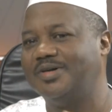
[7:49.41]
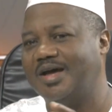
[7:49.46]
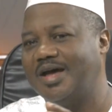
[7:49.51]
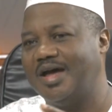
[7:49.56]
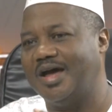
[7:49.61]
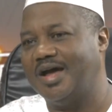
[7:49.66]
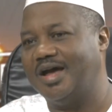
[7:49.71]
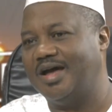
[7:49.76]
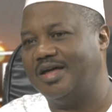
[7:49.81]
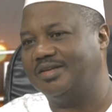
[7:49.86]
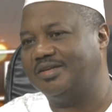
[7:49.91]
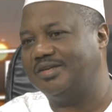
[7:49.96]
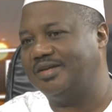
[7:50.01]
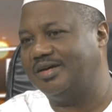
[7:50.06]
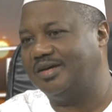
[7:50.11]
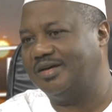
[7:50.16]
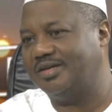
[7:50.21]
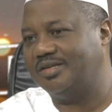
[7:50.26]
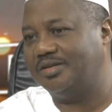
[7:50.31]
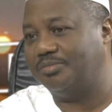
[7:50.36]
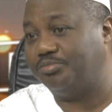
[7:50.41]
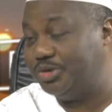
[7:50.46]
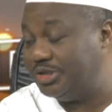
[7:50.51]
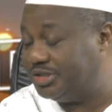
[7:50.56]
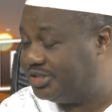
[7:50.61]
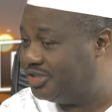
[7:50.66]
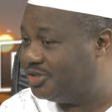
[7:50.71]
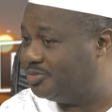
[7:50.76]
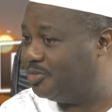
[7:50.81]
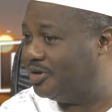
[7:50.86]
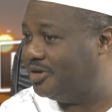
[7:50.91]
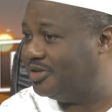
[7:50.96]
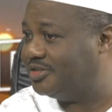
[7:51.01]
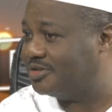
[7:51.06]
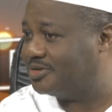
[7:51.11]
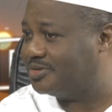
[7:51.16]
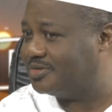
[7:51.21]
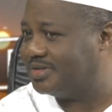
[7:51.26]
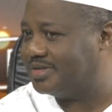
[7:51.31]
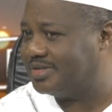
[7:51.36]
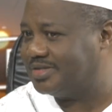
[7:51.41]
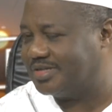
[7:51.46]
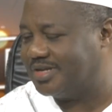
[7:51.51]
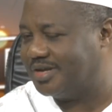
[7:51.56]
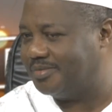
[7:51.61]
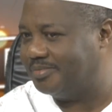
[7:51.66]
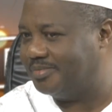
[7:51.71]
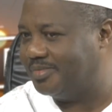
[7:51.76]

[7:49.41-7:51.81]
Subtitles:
and the British political system.